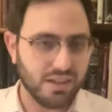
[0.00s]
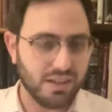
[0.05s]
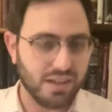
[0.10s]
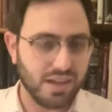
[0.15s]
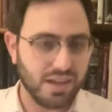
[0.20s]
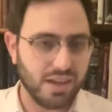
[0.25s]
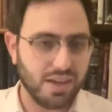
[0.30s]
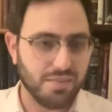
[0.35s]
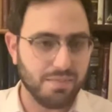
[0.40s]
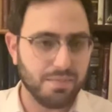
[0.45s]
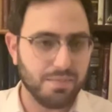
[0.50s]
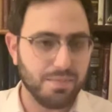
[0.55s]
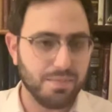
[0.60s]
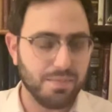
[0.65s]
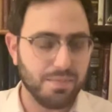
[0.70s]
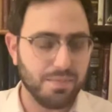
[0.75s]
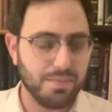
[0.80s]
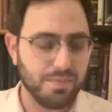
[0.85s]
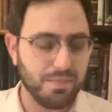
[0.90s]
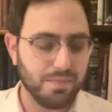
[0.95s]

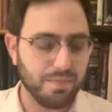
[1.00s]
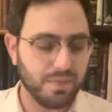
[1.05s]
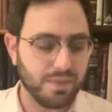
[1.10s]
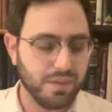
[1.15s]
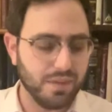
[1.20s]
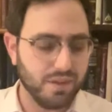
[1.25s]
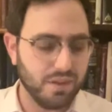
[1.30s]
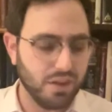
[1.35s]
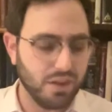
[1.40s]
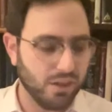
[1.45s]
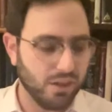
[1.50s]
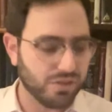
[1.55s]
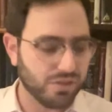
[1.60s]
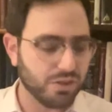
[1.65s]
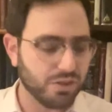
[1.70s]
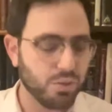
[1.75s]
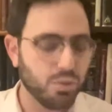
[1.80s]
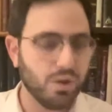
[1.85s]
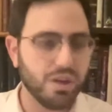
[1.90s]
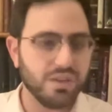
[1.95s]
Um, the
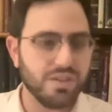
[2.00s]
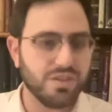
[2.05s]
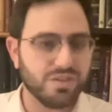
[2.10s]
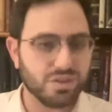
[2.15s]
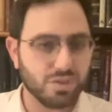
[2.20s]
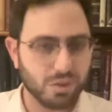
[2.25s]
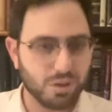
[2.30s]
Alter was